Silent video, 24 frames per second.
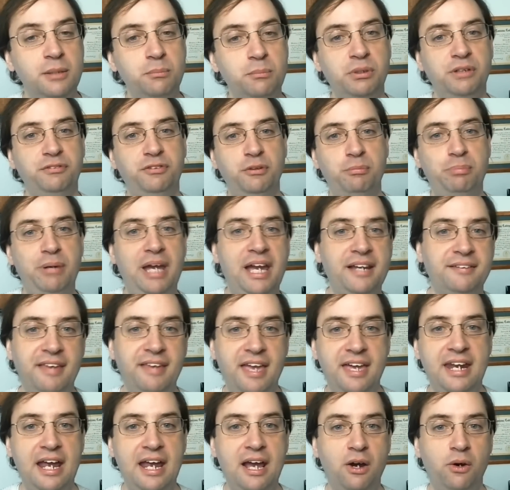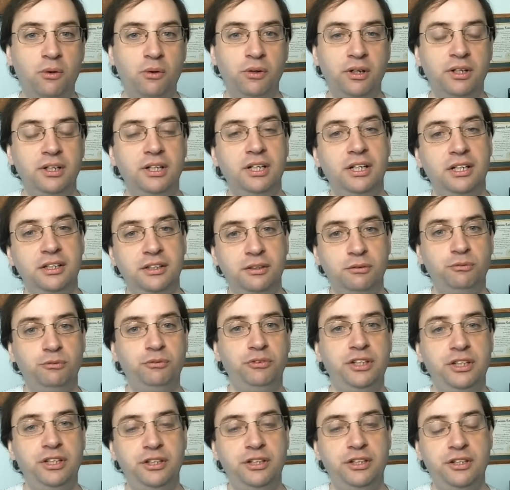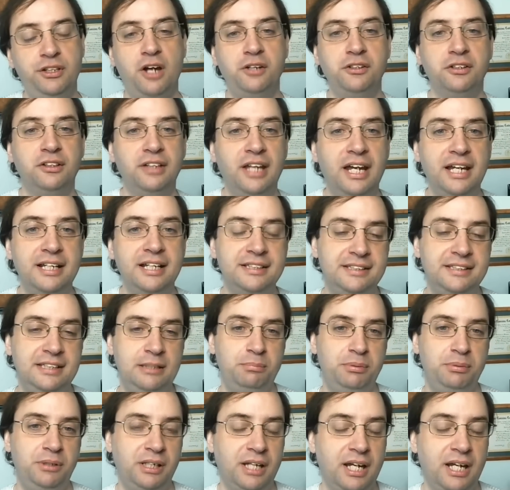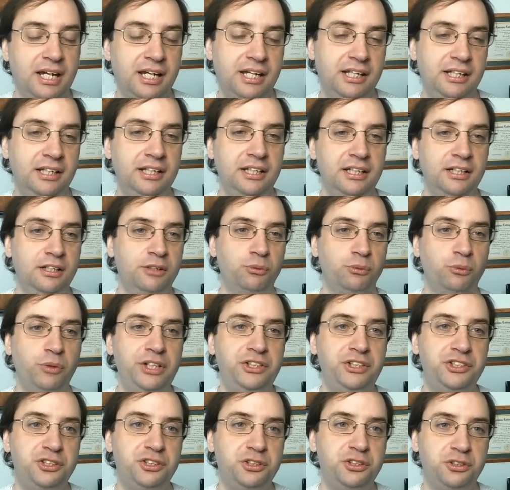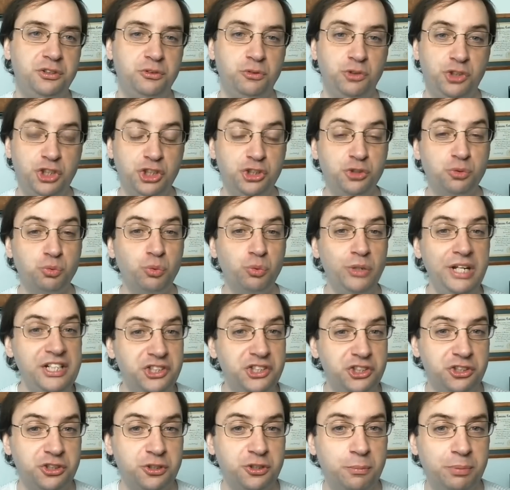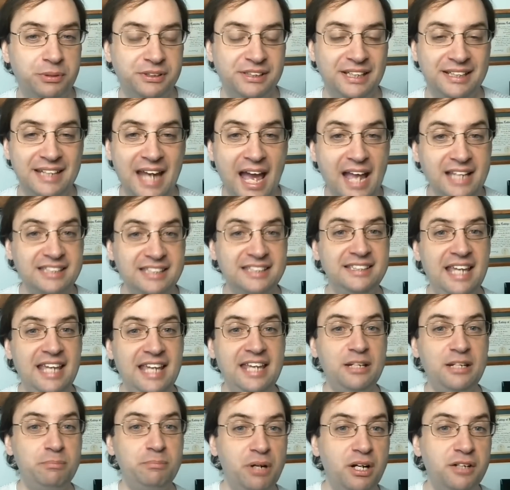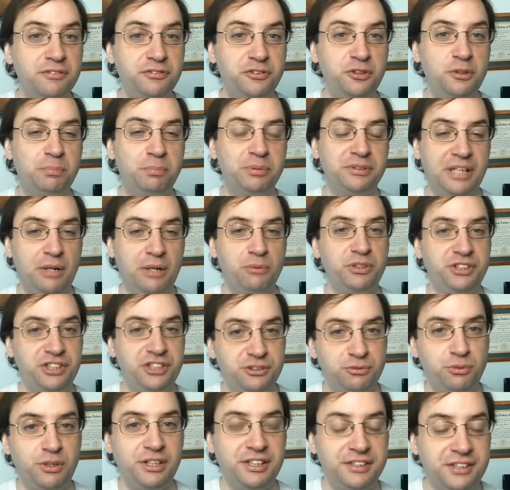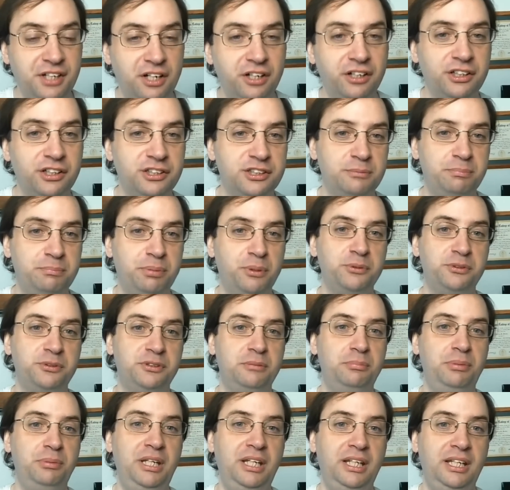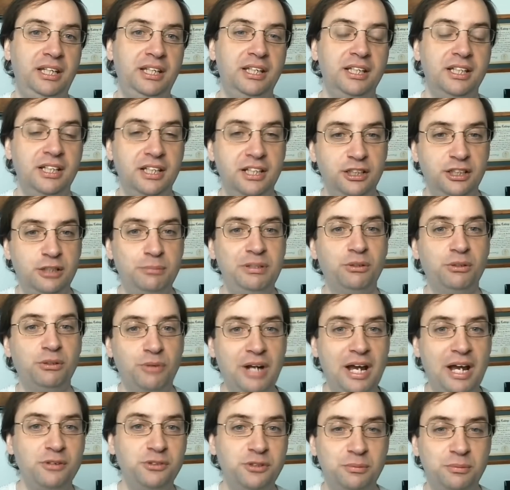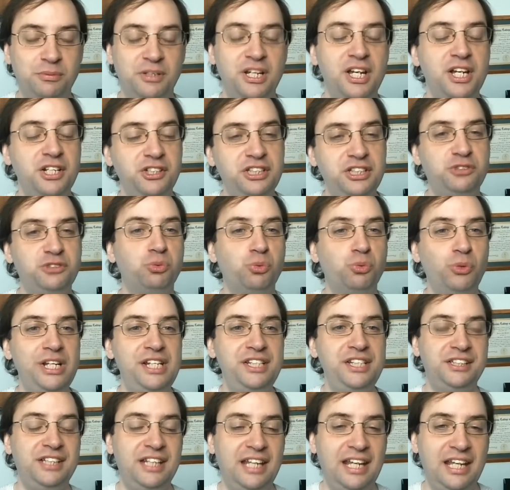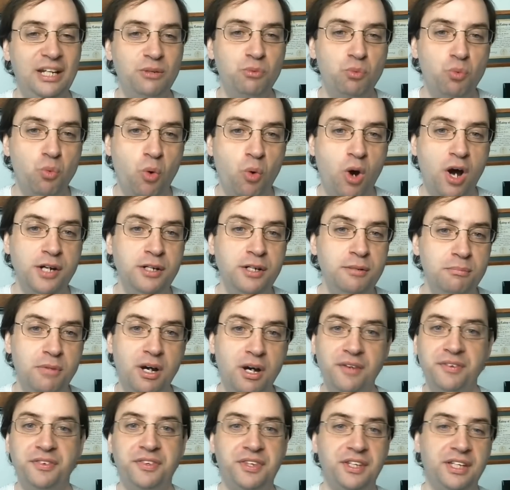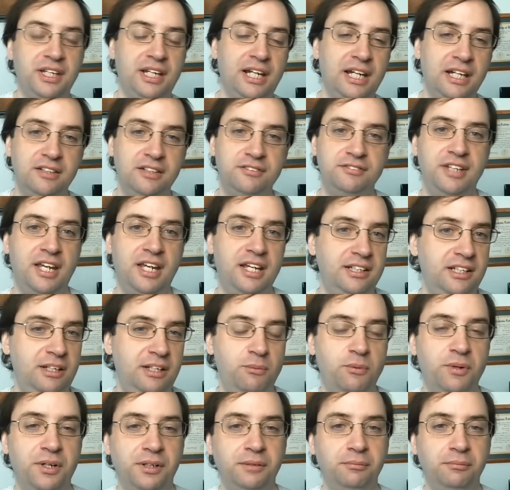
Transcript: But if you back that out, the underlying CPI just reached 2%, not stayed above 2%, which is what a target's supposed to be around 2%, just reached it in 1 month out of 91.